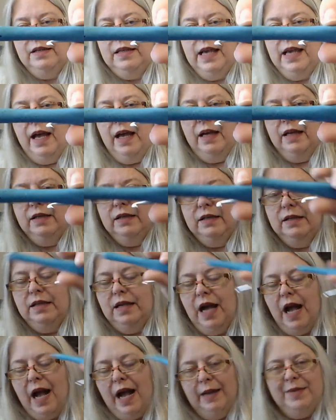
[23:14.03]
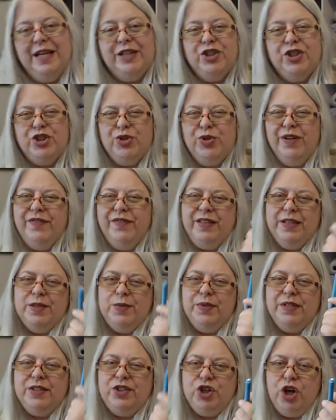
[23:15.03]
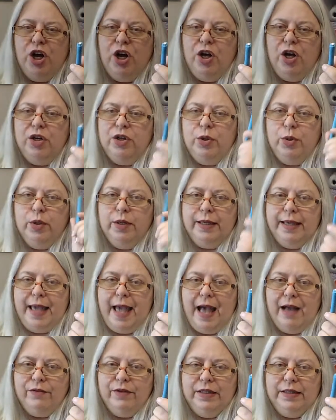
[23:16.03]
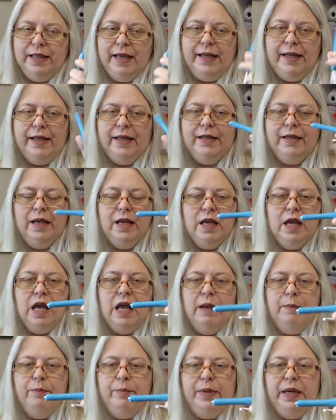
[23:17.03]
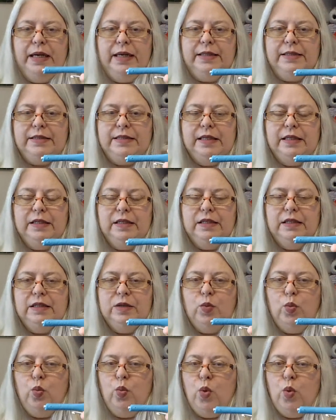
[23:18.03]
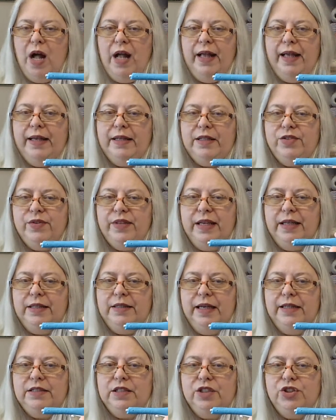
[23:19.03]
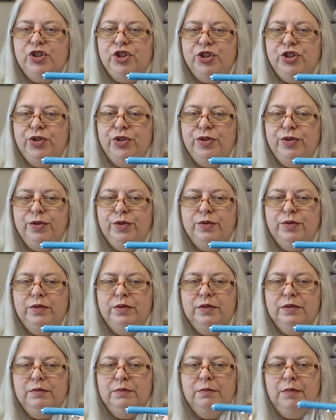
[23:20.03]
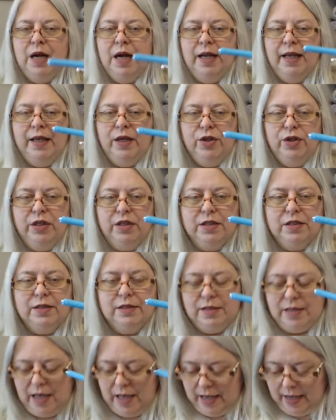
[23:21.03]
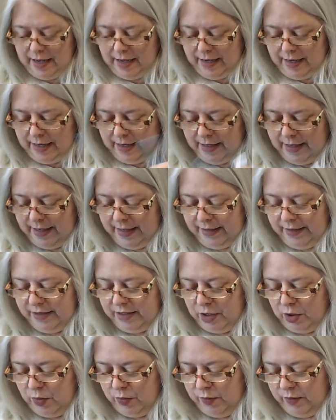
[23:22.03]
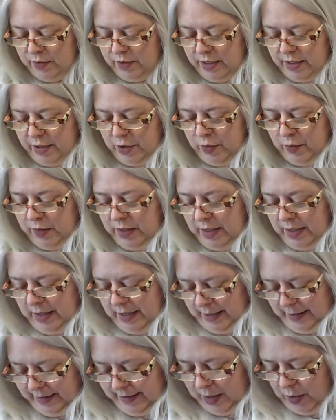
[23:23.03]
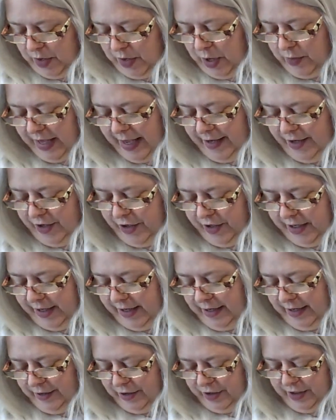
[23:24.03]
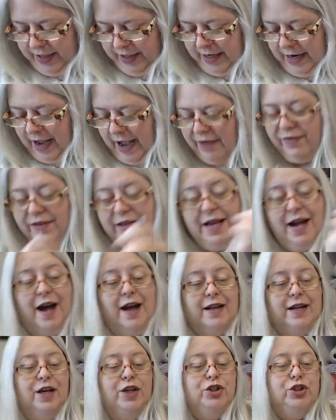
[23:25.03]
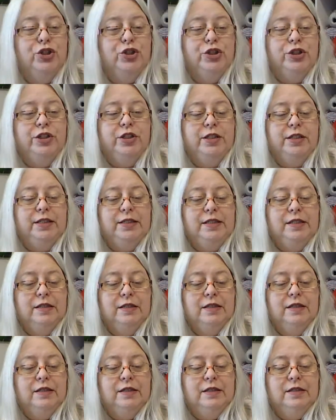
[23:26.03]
Yeah. I'm not sure if this was dog or cat related, but why do they like to chew my hooks? I don't know. So, okay, good, good. I've got a good